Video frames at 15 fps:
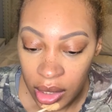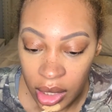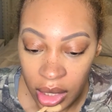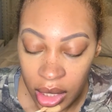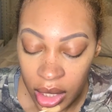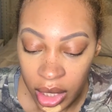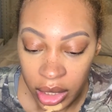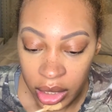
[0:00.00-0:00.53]

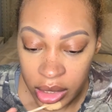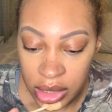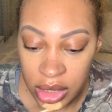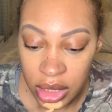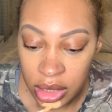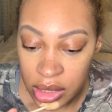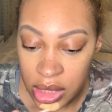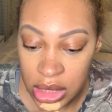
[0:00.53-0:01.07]
God looks
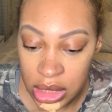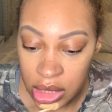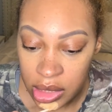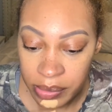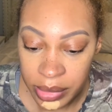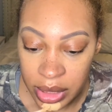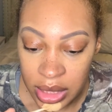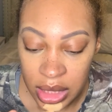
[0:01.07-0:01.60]
at the
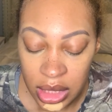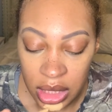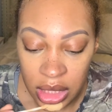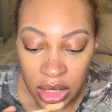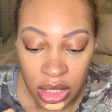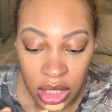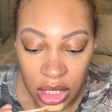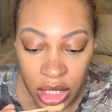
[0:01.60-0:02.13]
serpent
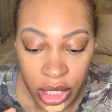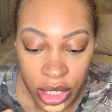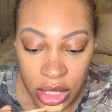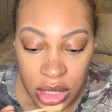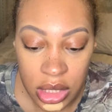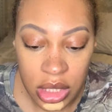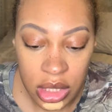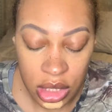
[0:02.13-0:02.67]
and he
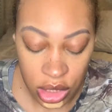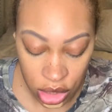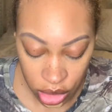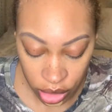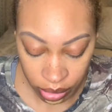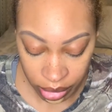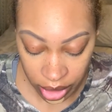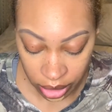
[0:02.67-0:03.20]
curses the
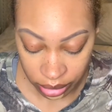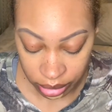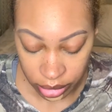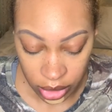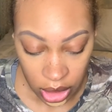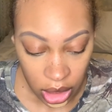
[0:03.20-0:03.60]
serpent.